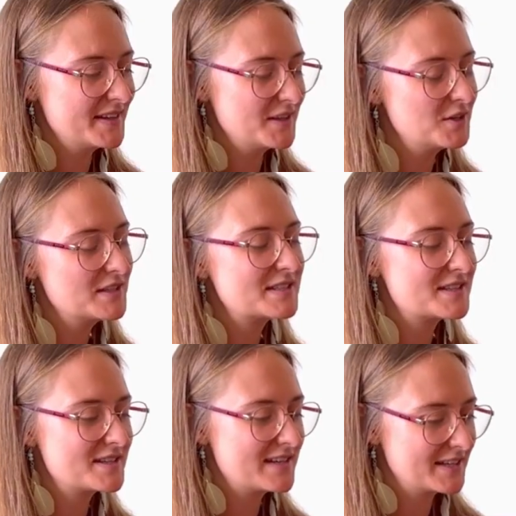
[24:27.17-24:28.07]
You just
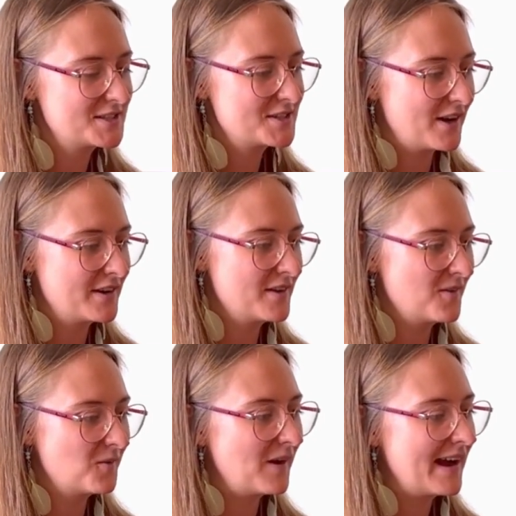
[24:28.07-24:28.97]
touched on
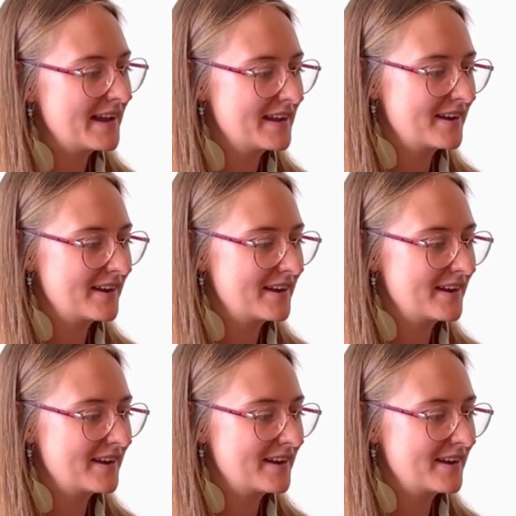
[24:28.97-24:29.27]
why